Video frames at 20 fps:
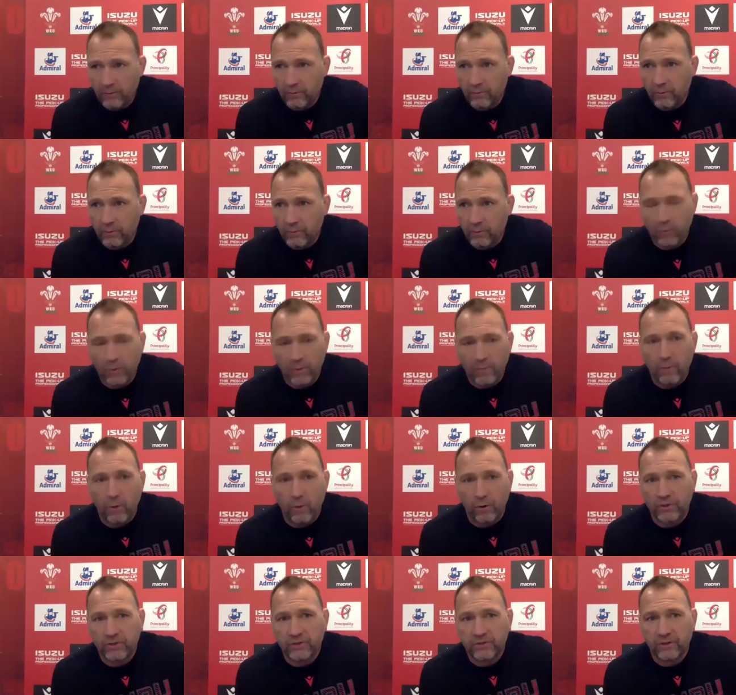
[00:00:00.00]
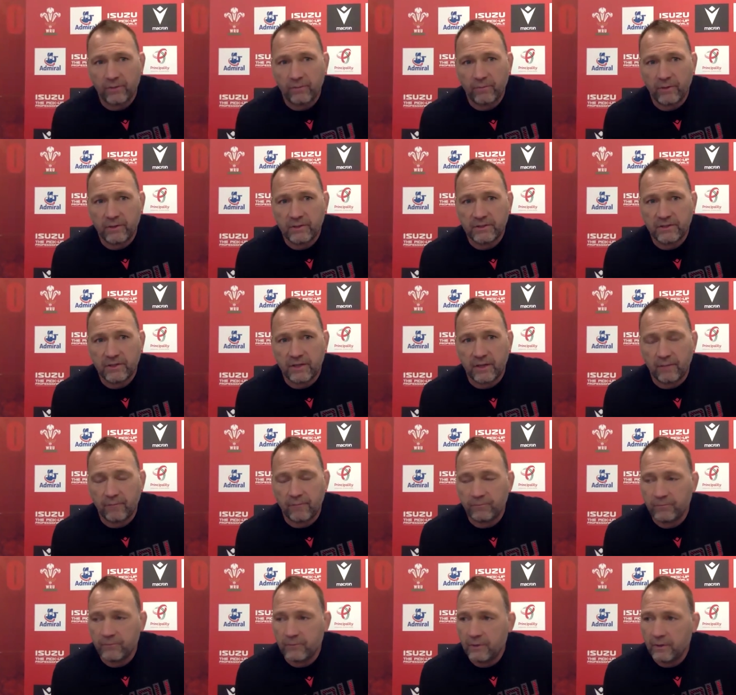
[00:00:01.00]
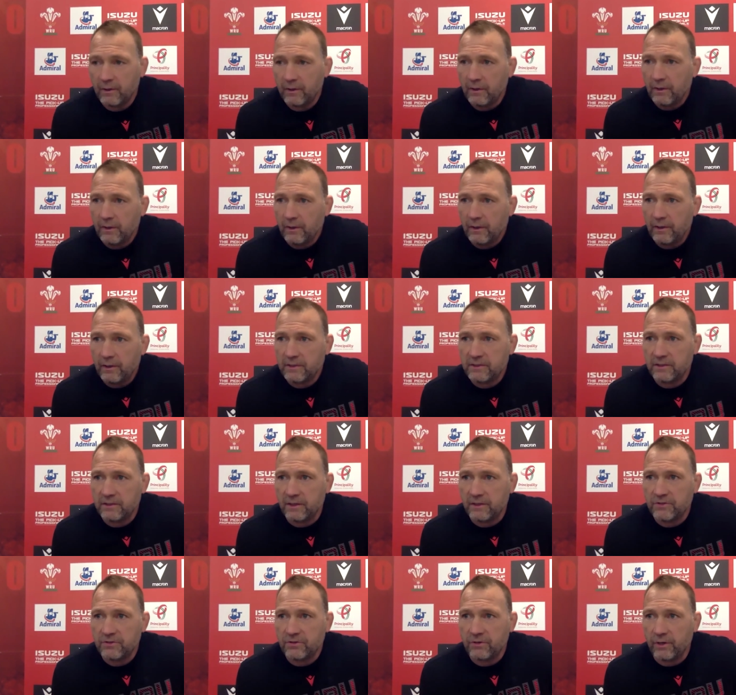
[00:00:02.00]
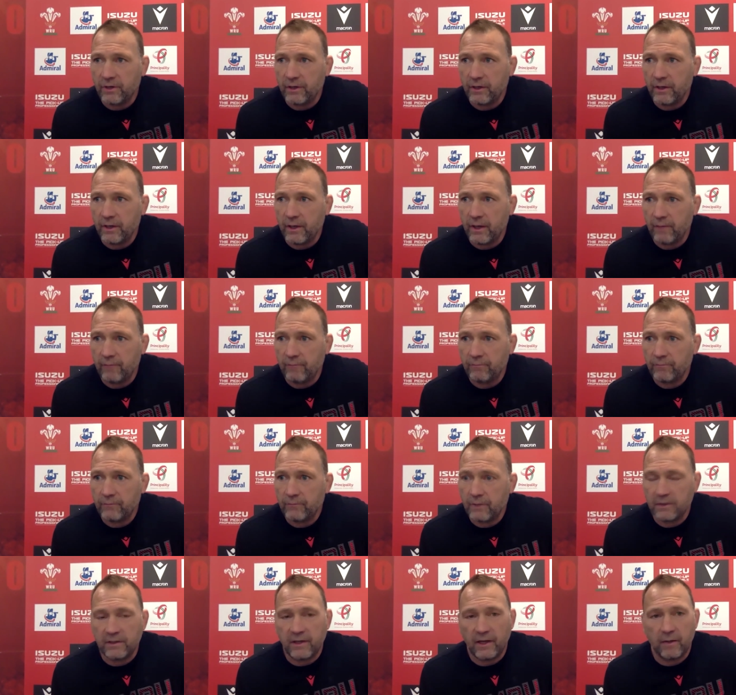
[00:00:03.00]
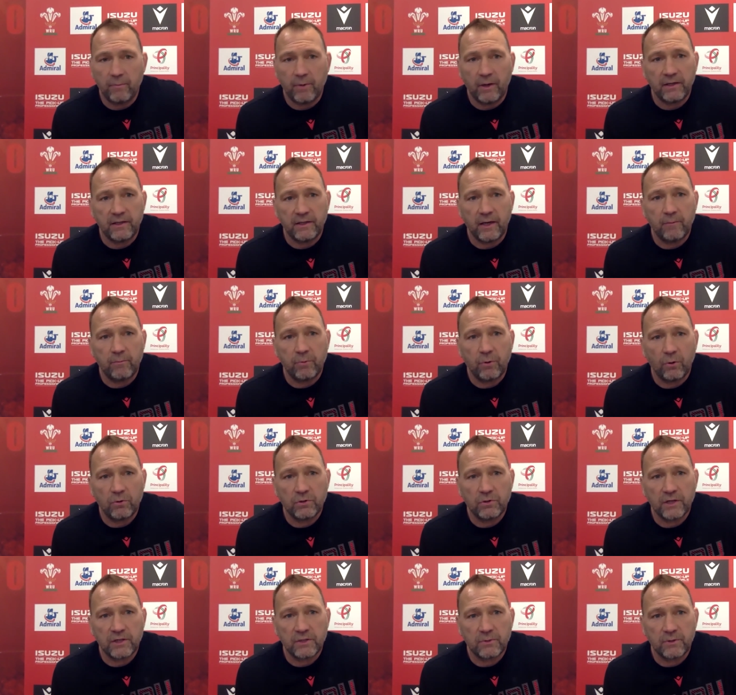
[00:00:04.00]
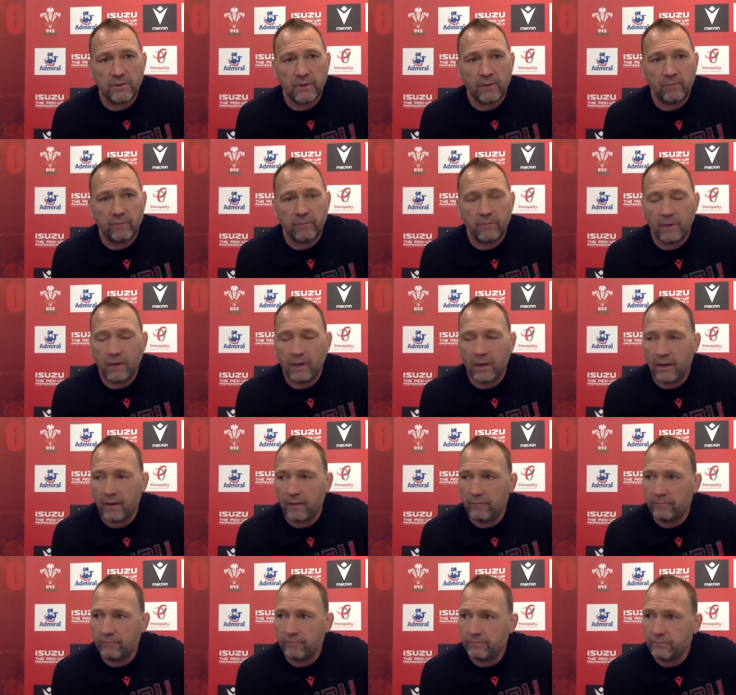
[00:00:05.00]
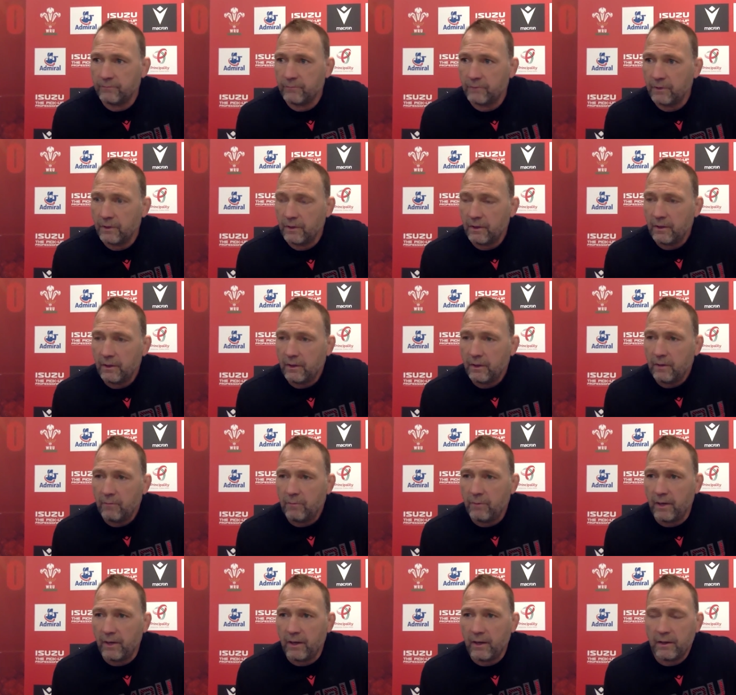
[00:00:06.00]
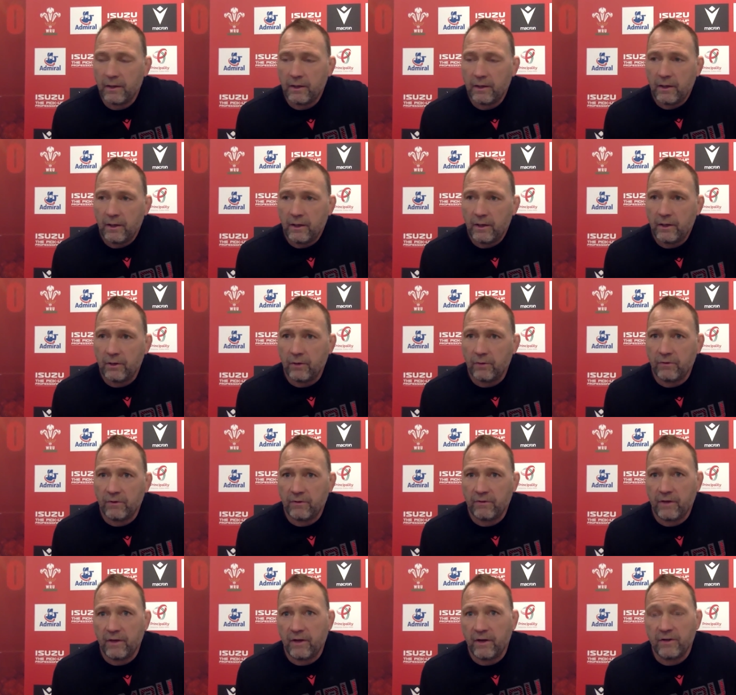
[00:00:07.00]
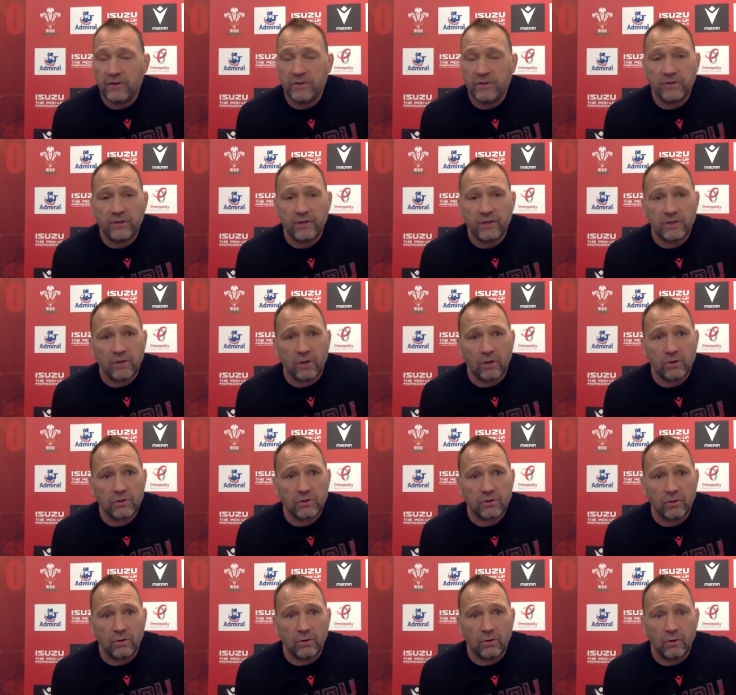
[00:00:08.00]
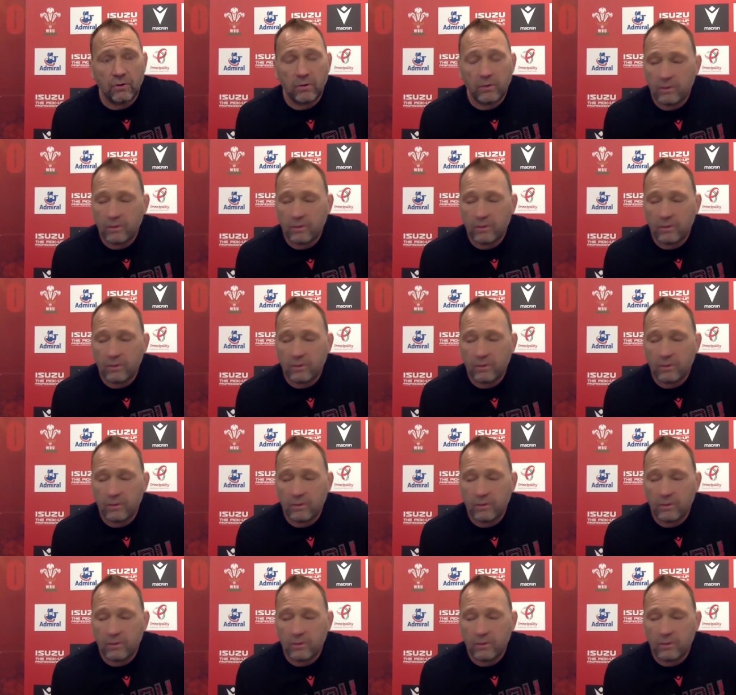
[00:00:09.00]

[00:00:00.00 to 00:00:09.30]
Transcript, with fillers: we're we're monitoring them. It's um, it's literally um, a day by day process with them. Um, but you know th- their injury has also